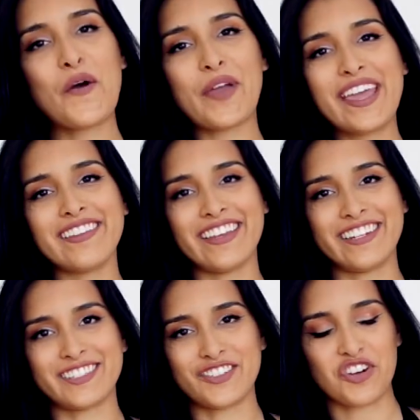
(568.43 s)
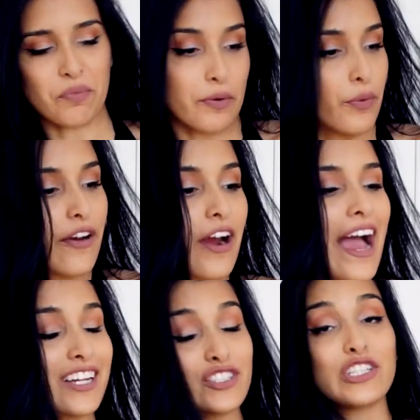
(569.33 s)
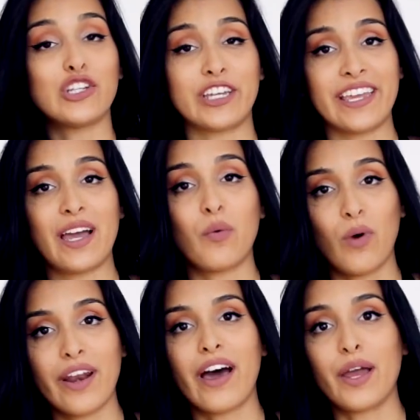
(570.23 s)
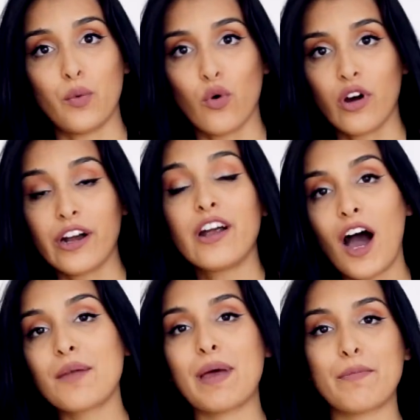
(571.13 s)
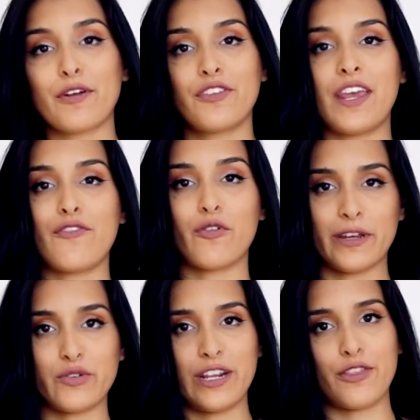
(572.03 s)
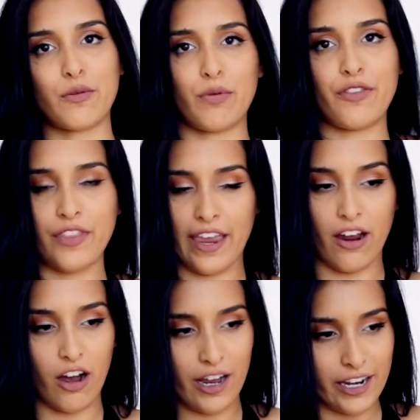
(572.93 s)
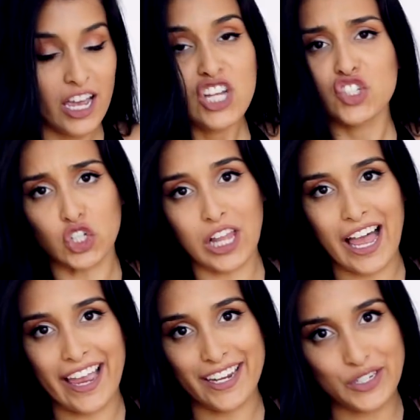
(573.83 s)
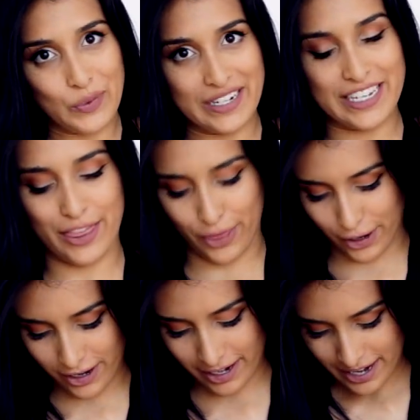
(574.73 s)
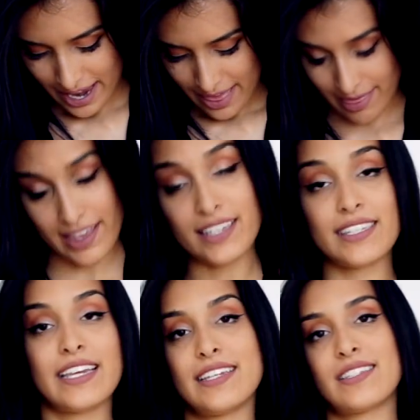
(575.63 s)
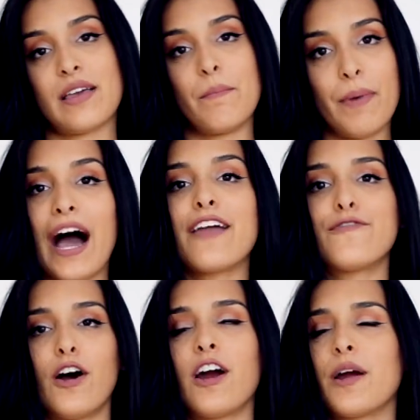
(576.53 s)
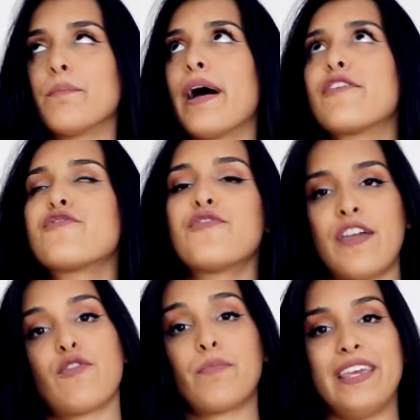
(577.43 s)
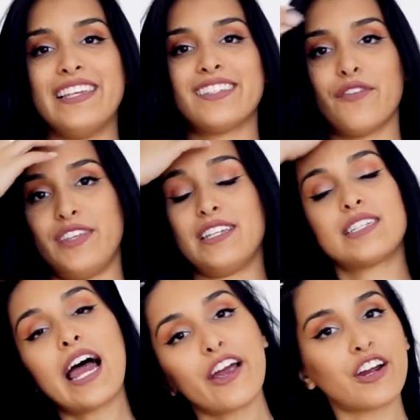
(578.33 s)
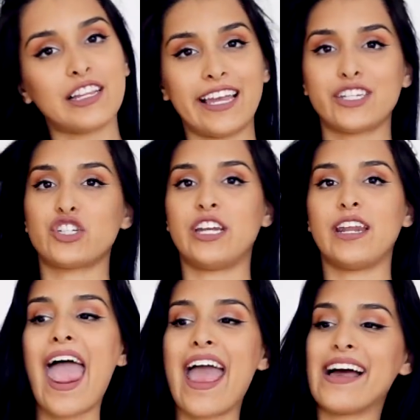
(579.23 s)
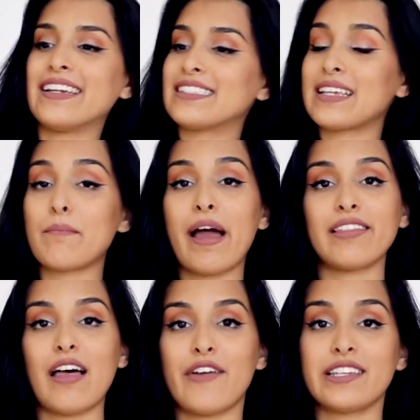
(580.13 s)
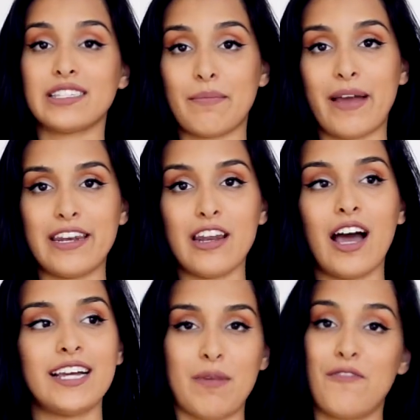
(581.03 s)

Okay, ladies and gentlemen, we are actually looking at what I wore on my birthday for my 23rd birthday on July 23rd. This is by far my favorite piece of the entire collection, and some might love it, some might not.